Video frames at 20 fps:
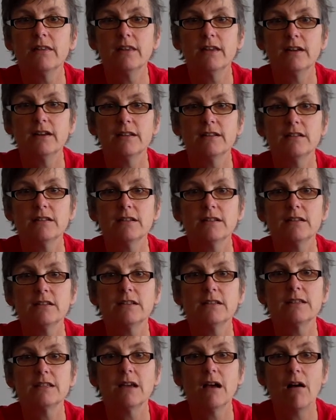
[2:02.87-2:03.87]
that
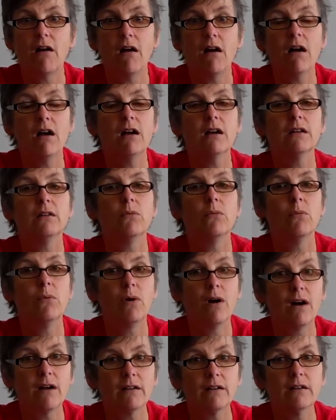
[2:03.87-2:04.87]
exists on
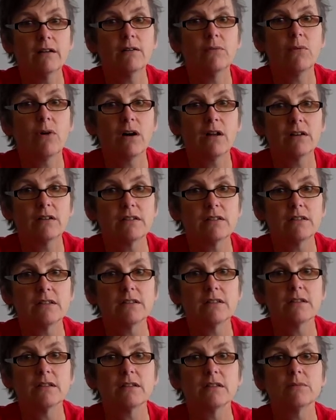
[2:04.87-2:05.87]
water and water
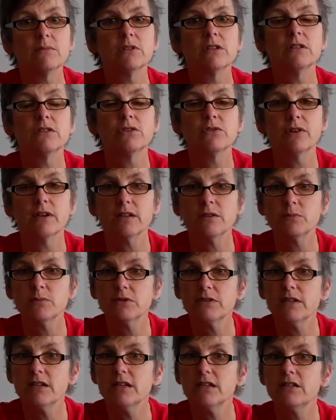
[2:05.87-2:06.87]
systems and
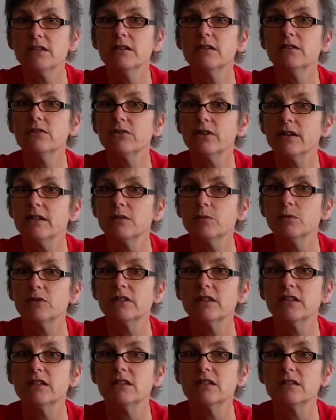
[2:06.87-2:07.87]

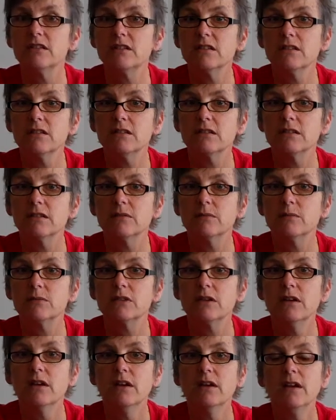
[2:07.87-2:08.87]
transportation
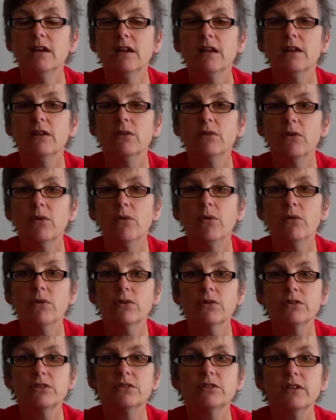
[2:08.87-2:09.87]
systems in
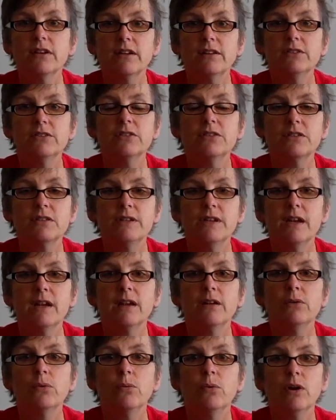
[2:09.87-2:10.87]
order to
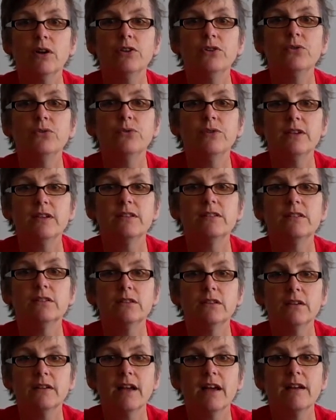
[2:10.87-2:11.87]
understand what you need to
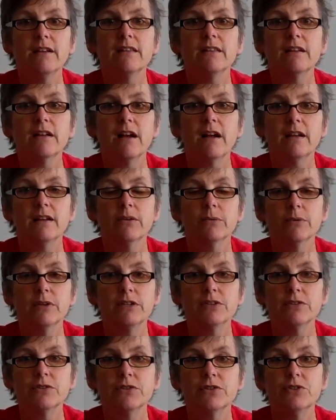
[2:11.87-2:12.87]
look at and the kind of
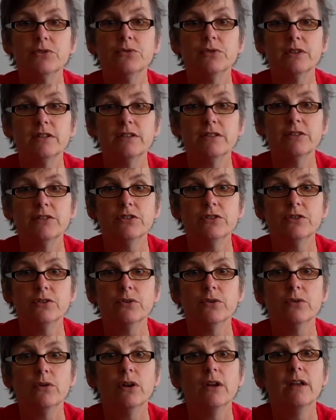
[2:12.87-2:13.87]
research you need to
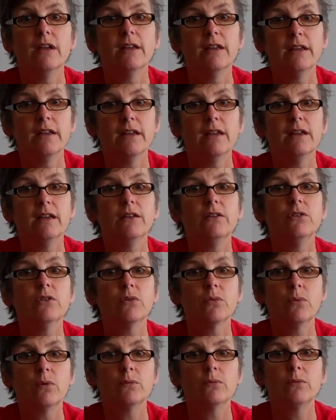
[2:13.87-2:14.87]
do in
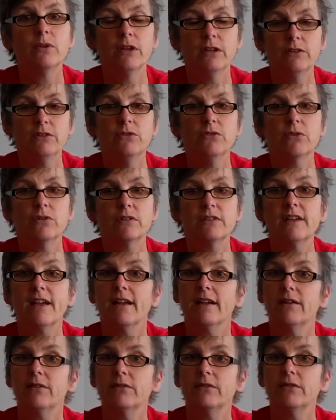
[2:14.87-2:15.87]
your
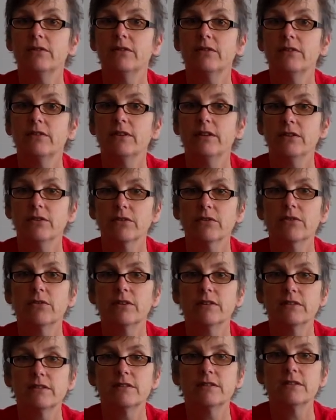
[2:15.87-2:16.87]
town that you're
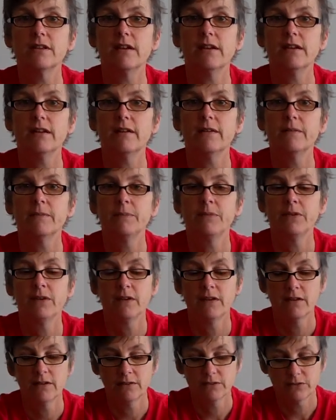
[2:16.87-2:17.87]
going to study.
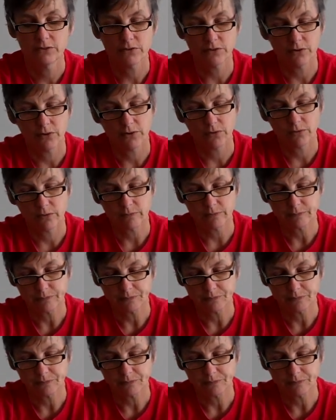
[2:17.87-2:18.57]
So